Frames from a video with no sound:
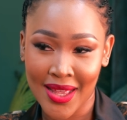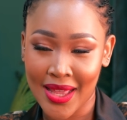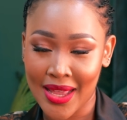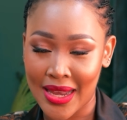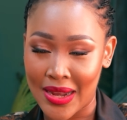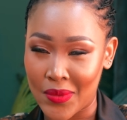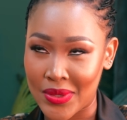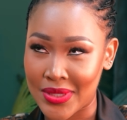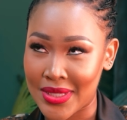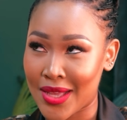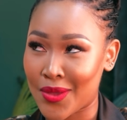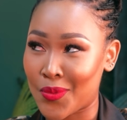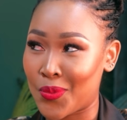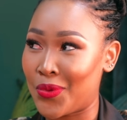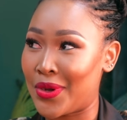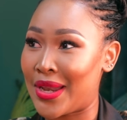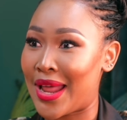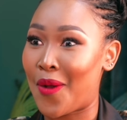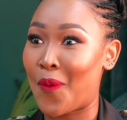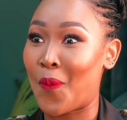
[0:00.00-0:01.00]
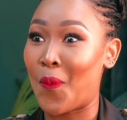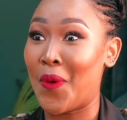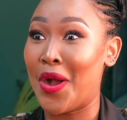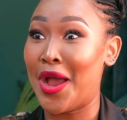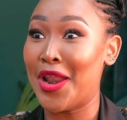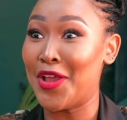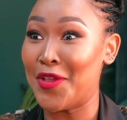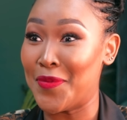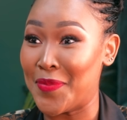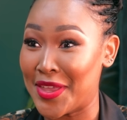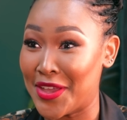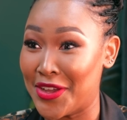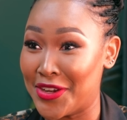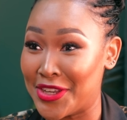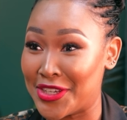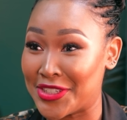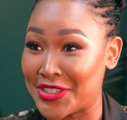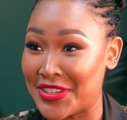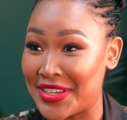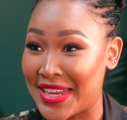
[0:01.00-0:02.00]
And I was like, would I want to be on
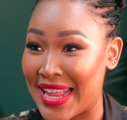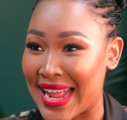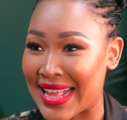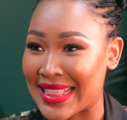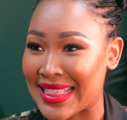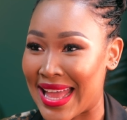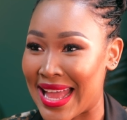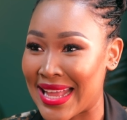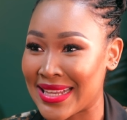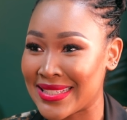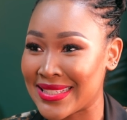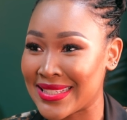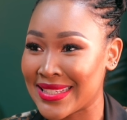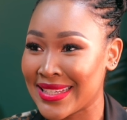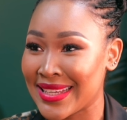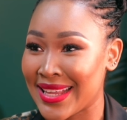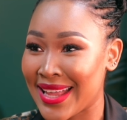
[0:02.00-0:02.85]
a show like that?